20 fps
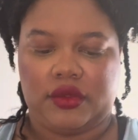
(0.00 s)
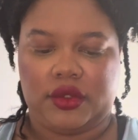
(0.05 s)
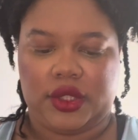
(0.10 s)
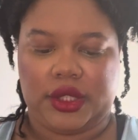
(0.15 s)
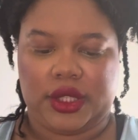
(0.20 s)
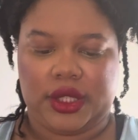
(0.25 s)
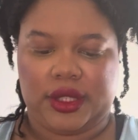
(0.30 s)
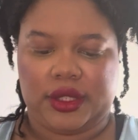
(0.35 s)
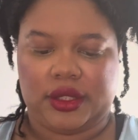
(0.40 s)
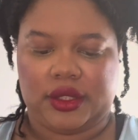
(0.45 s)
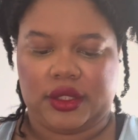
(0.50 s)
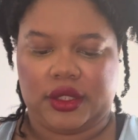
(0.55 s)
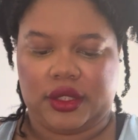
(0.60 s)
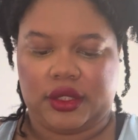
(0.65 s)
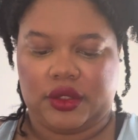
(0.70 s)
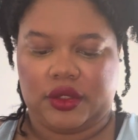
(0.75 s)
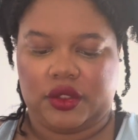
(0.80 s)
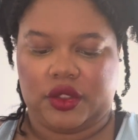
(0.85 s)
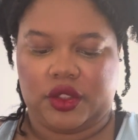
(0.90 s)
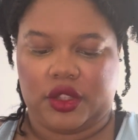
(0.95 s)
There's
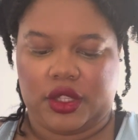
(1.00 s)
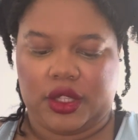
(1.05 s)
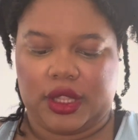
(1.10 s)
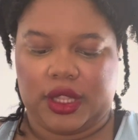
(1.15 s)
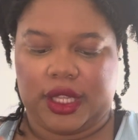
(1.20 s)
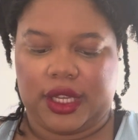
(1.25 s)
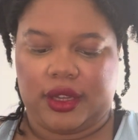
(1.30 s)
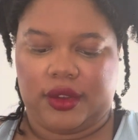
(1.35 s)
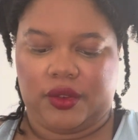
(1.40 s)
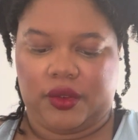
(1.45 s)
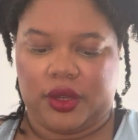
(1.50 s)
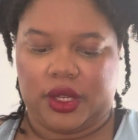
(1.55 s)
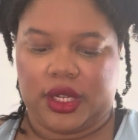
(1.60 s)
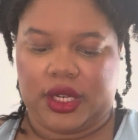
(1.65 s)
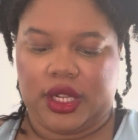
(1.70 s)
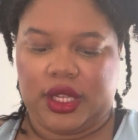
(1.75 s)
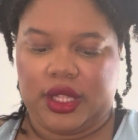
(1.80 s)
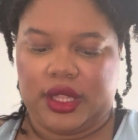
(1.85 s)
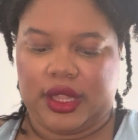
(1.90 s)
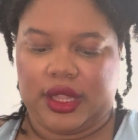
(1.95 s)
the
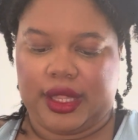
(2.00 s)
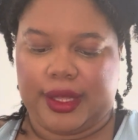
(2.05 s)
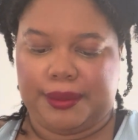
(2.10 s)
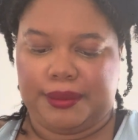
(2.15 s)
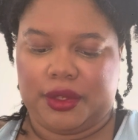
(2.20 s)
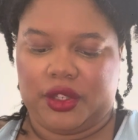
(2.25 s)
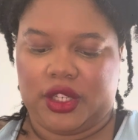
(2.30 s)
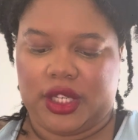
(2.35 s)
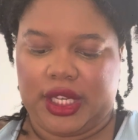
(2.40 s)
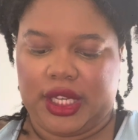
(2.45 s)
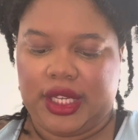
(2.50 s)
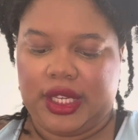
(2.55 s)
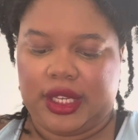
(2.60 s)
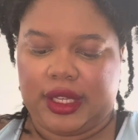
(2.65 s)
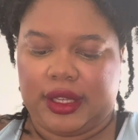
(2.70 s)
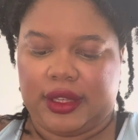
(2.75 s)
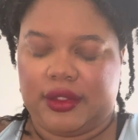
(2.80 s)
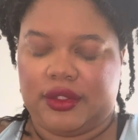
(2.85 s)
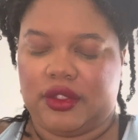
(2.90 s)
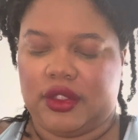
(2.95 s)
liquid lipstick,
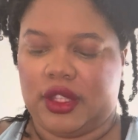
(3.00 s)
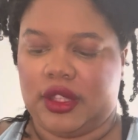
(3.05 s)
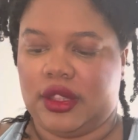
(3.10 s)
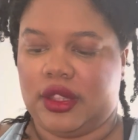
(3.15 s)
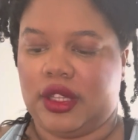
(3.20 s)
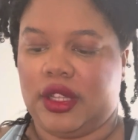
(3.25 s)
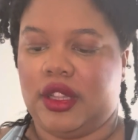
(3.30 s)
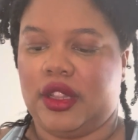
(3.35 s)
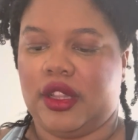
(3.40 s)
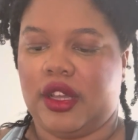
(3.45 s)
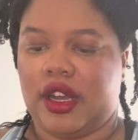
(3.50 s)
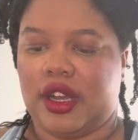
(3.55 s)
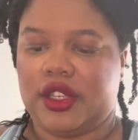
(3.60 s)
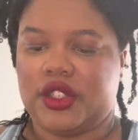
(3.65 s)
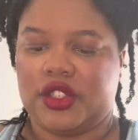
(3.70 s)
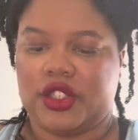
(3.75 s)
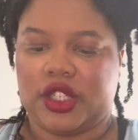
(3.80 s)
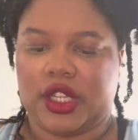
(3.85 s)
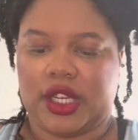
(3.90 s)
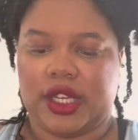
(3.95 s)
and then the gloss
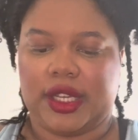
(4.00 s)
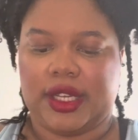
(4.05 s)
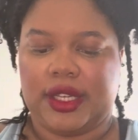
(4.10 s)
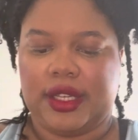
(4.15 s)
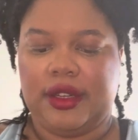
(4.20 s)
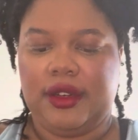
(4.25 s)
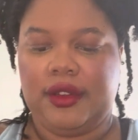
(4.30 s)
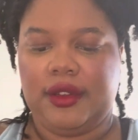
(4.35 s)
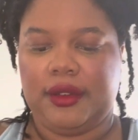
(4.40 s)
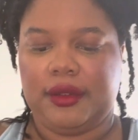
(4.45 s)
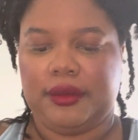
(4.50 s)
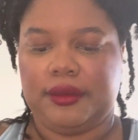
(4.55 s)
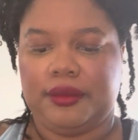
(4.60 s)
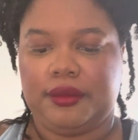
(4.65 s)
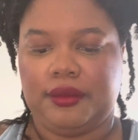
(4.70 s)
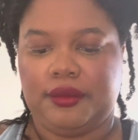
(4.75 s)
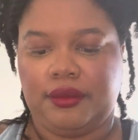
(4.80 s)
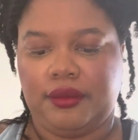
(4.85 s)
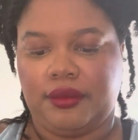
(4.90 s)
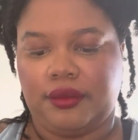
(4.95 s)
side,
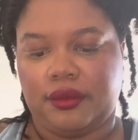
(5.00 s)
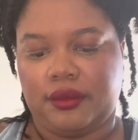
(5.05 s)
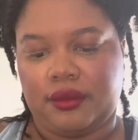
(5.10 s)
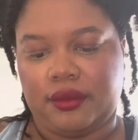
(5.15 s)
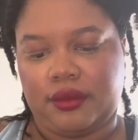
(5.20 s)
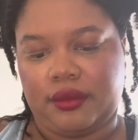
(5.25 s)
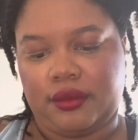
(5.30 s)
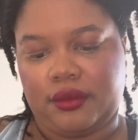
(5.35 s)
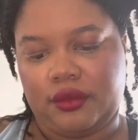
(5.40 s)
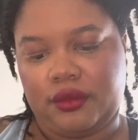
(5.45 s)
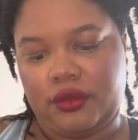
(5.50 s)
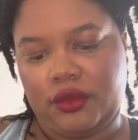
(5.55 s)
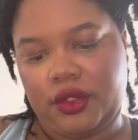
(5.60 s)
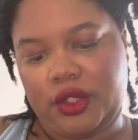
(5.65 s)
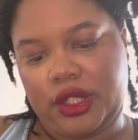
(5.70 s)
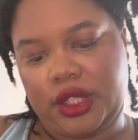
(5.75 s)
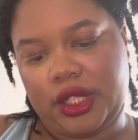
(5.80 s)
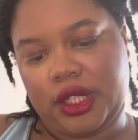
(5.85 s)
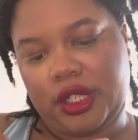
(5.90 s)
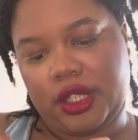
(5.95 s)

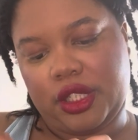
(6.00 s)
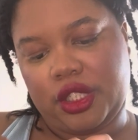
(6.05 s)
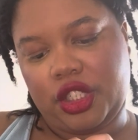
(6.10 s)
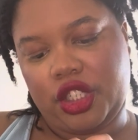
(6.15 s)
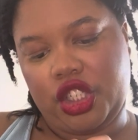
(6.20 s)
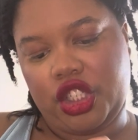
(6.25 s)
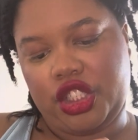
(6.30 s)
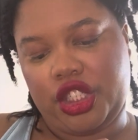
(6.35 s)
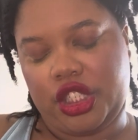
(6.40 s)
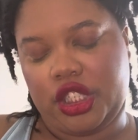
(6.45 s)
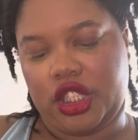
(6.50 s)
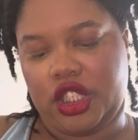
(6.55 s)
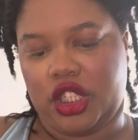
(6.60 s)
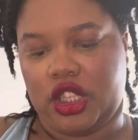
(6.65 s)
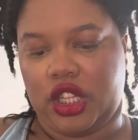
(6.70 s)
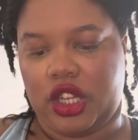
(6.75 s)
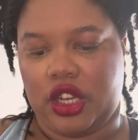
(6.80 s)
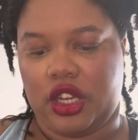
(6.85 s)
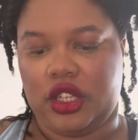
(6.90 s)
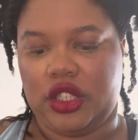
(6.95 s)
the cushion
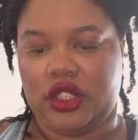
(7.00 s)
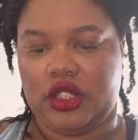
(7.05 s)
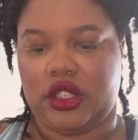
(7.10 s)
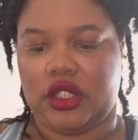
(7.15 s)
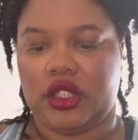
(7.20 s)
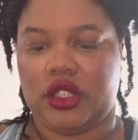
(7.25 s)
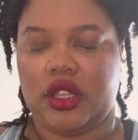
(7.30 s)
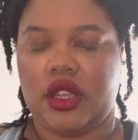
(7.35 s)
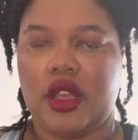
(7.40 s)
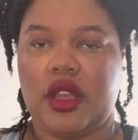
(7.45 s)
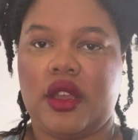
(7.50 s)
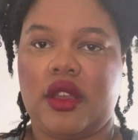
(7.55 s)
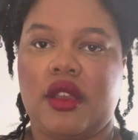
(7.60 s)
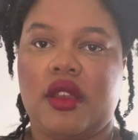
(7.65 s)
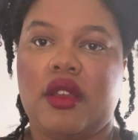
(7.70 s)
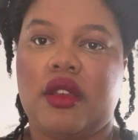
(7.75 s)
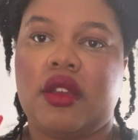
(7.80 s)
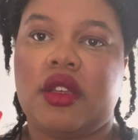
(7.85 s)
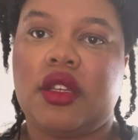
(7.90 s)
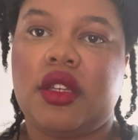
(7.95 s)
gloss
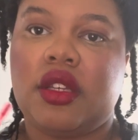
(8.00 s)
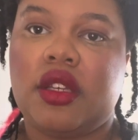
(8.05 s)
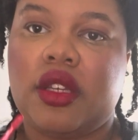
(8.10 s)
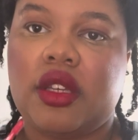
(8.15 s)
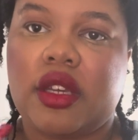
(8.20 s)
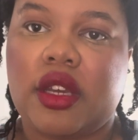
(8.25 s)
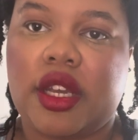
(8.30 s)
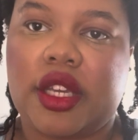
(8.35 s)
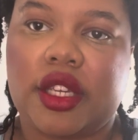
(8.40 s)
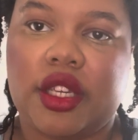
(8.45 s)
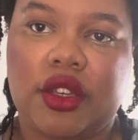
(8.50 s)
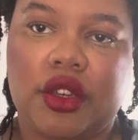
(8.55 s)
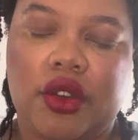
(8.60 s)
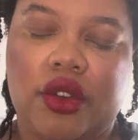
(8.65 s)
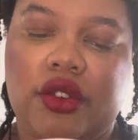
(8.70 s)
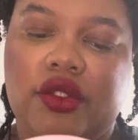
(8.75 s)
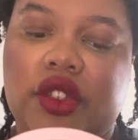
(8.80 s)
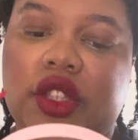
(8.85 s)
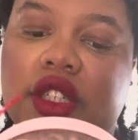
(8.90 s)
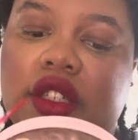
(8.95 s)
I can go
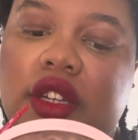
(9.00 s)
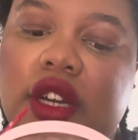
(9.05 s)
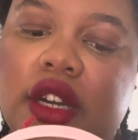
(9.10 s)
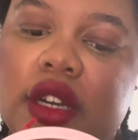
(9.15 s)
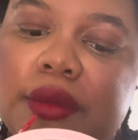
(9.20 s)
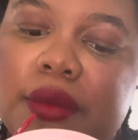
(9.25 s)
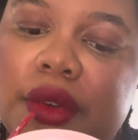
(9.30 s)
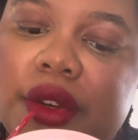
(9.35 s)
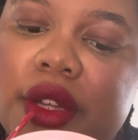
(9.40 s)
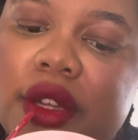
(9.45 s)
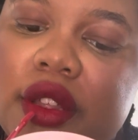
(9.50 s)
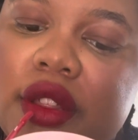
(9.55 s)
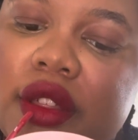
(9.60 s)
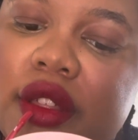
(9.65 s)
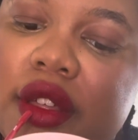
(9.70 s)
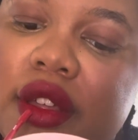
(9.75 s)
over the top with.